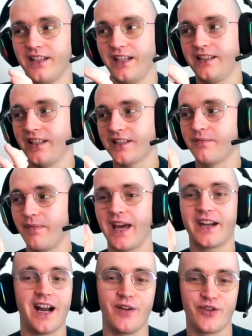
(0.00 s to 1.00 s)
it doesn't
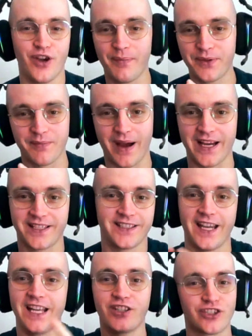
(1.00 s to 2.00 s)
matter how you optimize
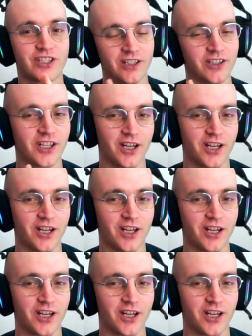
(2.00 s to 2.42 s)
it, it's still